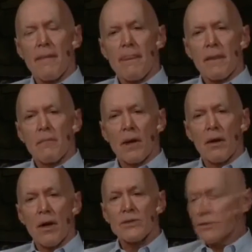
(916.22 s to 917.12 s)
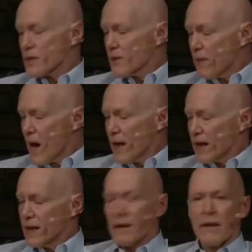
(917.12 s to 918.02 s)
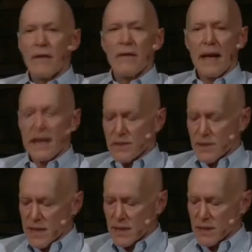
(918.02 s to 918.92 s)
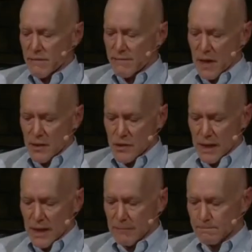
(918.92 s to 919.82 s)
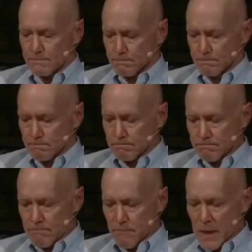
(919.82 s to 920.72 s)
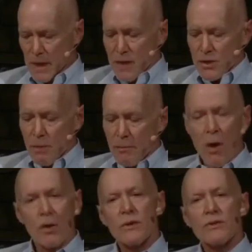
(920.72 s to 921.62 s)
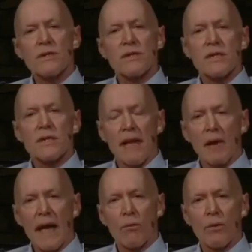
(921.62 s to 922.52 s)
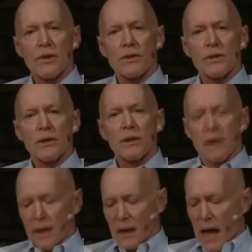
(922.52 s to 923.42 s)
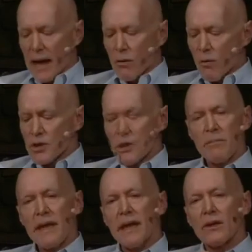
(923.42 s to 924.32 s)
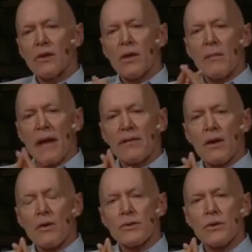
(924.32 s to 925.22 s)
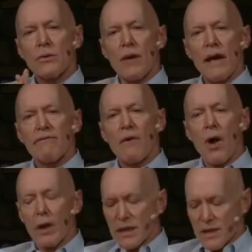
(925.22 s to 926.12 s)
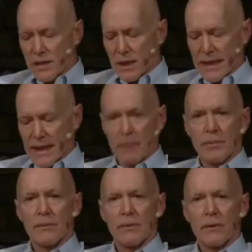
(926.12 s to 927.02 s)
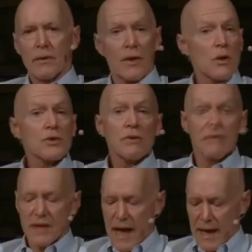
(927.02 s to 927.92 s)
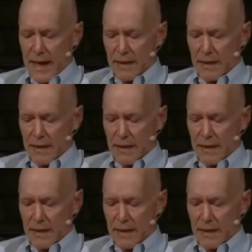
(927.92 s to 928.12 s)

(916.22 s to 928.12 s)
but also to the body that had ceased functioning. So Paul uses the same language. I don't want you to be ignorant about those who have fallen asleep, those who have died,